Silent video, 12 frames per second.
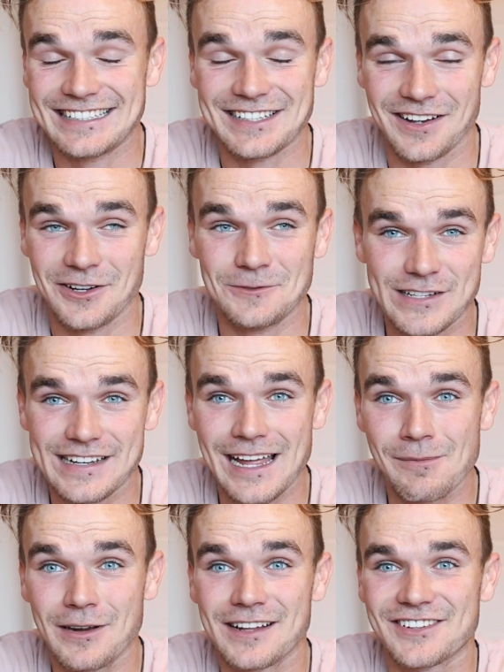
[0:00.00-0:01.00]
So today
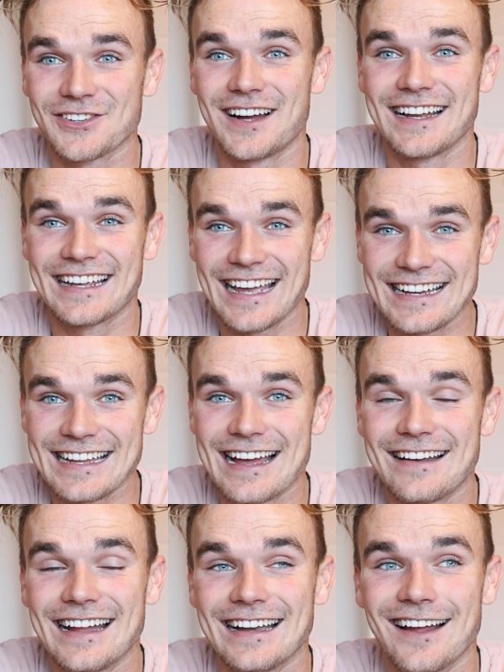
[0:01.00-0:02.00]
I'm gonna try and get
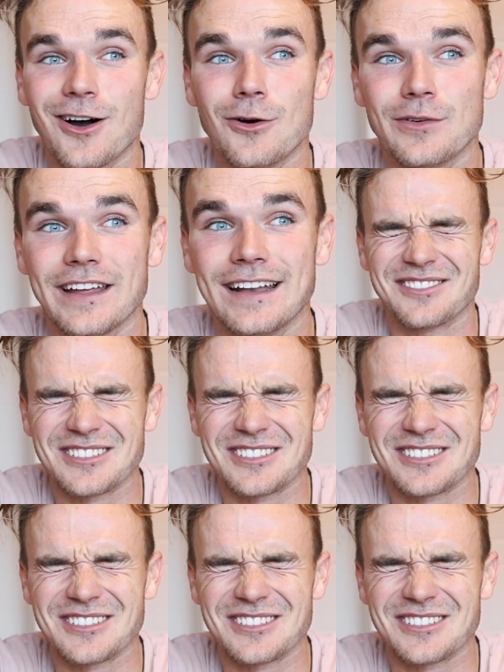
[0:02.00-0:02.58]
down and hold it